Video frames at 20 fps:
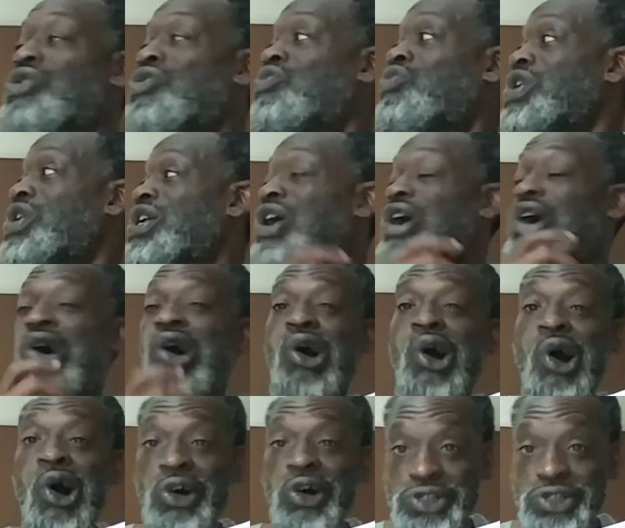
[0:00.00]
We are
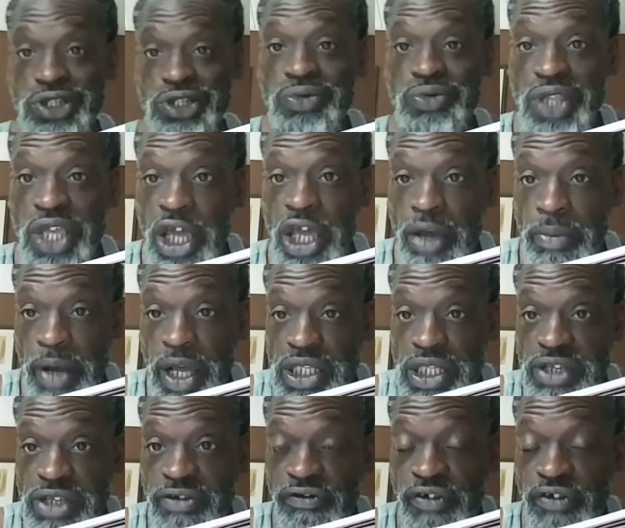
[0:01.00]
also, think about
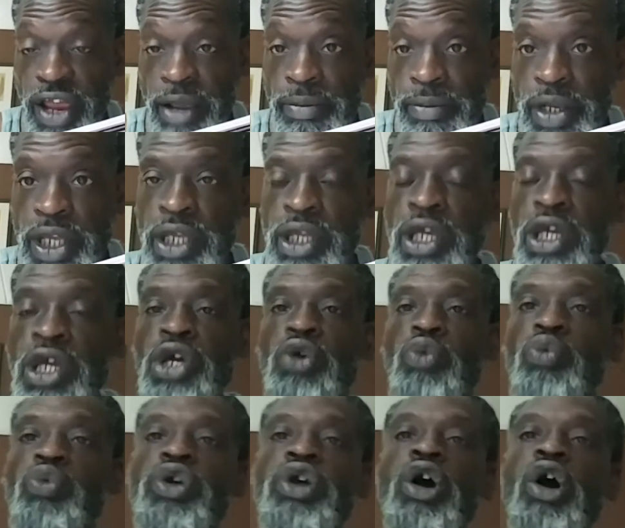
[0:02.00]
this family,
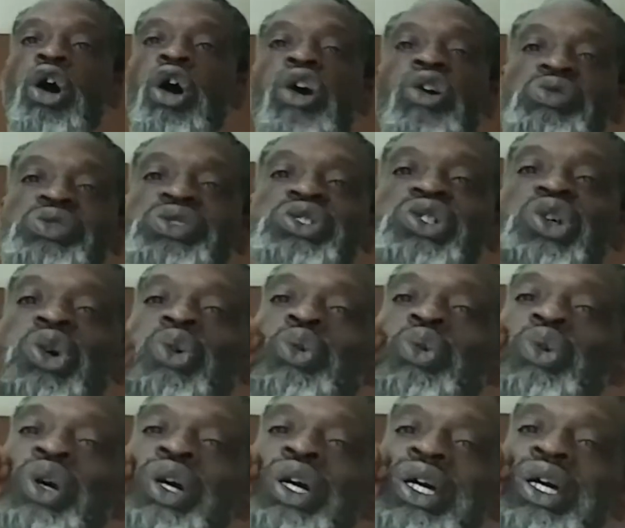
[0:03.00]
we are
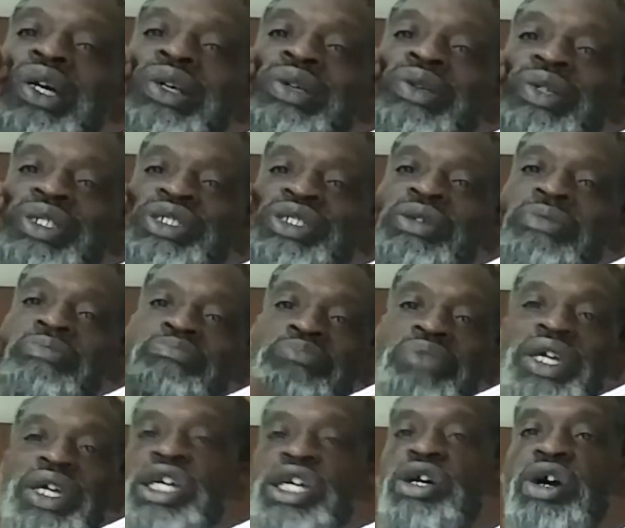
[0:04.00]
also
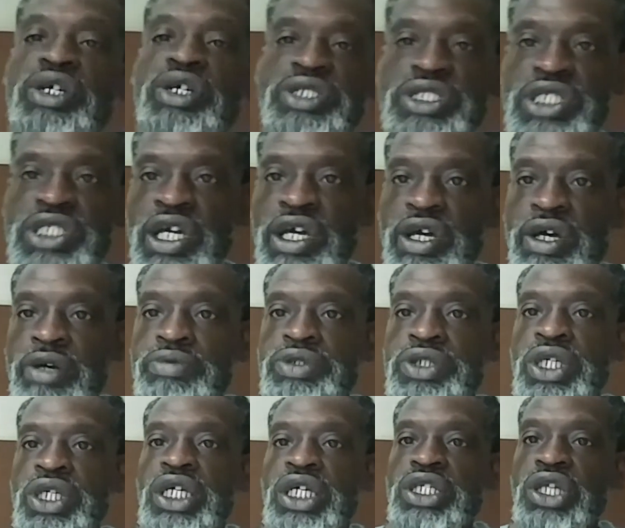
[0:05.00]
submitting ourselves
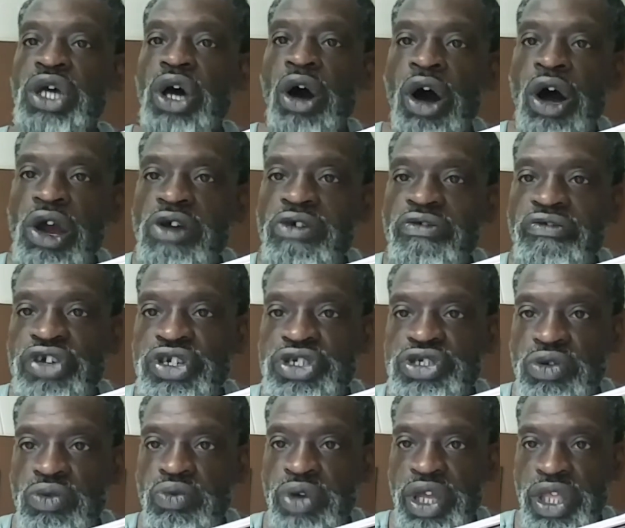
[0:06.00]
to
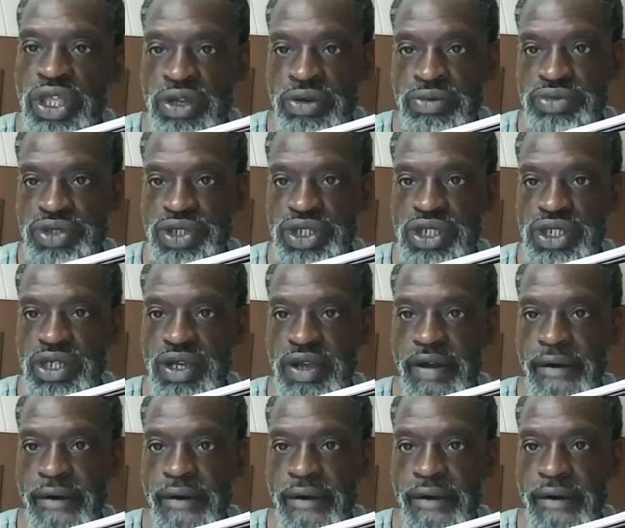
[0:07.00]
artificial rhythms.